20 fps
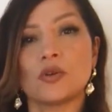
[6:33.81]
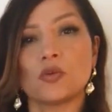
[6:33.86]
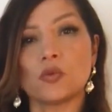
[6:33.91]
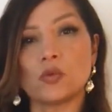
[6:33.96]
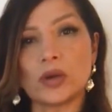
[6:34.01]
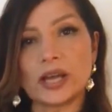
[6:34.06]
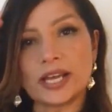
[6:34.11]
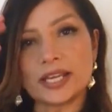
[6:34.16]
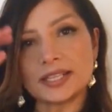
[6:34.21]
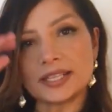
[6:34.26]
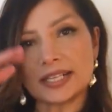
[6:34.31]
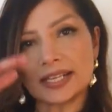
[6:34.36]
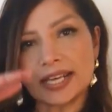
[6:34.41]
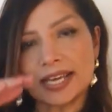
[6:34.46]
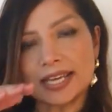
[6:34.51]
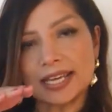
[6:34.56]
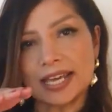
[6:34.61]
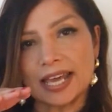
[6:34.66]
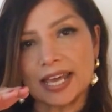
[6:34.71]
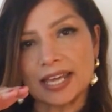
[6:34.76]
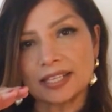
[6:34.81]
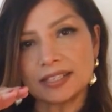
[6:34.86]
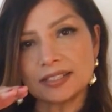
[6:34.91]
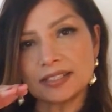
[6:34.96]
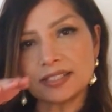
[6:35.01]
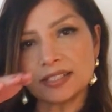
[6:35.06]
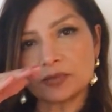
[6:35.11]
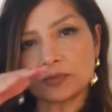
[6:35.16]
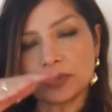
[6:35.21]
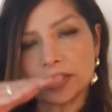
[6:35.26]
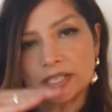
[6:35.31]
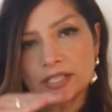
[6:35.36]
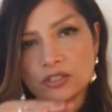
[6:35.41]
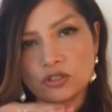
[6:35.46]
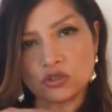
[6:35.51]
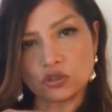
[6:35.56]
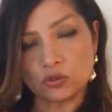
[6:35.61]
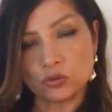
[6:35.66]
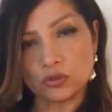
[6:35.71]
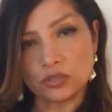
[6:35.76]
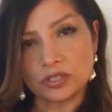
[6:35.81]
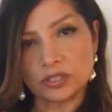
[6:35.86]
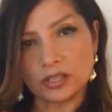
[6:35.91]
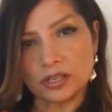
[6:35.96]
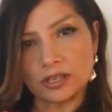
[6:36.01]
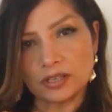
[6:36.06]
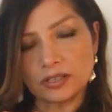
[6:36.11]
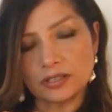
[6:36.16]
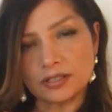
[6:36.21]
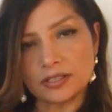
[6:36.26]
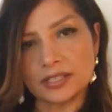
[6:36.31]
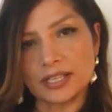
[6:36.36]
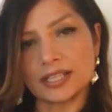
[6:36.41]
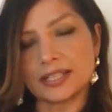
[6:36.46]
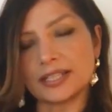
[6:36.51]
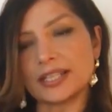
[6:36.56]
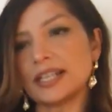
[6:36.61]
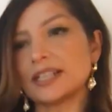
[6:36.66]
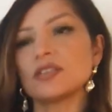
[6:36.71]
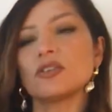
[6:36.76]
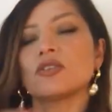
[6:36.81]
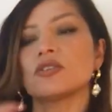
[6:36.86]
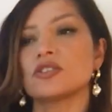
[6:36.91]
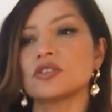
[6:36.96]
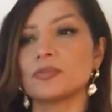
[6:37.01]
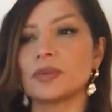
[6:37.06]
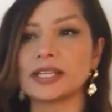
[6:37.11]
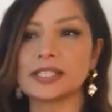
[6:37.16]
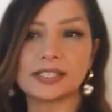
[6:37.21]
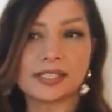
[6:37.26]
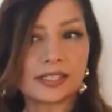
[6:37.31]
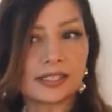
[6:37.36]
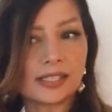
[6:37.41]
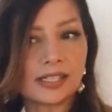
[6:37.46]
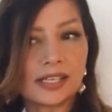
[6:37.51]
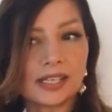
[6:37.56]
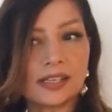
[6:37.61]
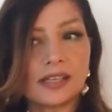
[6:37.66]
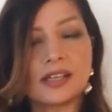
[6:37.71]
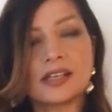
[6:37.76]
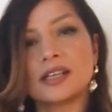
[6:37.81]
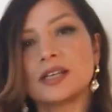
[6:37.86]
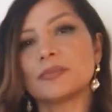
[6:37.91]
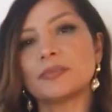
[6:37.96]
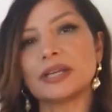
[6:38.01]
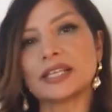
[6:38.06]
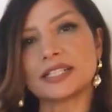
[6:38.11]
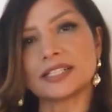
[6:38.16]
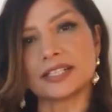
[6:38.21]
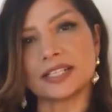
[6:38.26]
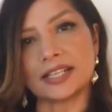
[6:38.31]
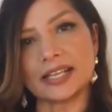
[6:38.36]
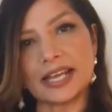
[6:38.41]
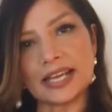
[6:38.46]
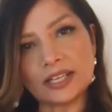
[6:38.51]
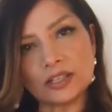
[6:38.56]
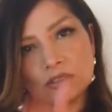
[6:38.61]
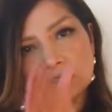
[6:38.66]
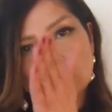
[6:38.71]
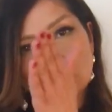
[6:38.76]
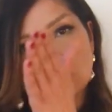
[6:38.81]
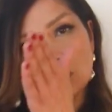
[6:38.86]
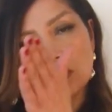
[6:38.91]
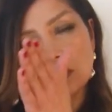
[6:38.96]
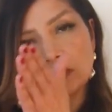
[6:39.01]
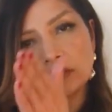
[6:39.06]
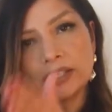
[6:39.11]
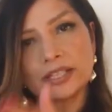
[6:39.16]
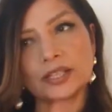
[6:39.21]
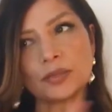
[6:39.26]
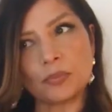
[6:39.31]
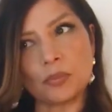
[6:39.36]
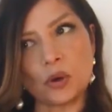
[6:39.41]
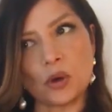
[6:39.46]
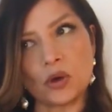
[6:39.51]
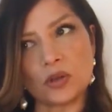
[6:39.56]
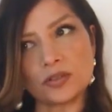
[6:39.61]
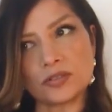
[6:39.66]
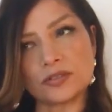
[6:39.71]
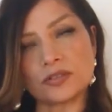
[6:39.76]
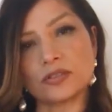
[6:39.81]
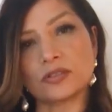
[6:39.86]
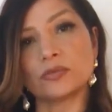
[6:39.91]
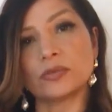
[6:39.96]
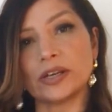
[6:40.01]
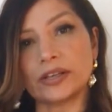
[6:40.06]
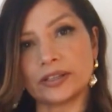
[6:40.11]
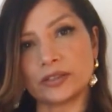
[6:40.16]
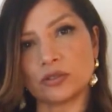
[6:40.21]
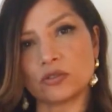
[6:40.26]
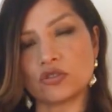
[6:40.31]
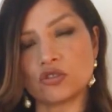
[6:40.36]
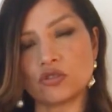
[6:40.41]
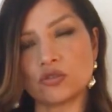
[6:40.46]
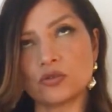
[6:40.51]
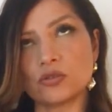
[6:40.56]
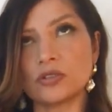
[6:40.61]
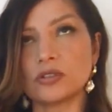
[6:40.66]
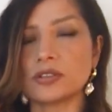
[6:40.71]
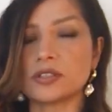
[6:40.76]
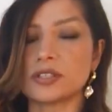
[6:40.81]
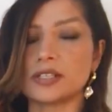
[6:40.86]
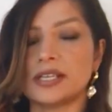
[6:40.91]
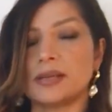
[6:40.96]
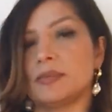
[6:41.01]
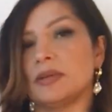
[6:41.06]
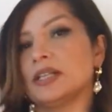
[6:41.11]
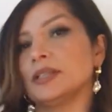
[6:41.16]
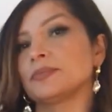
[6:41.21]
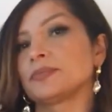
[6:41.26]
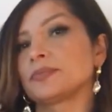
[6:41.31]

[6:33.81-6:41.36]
where the leg ends and where the shoe starts, and that automatically makes the leg look longer and the person wearing those shoes look slimmer.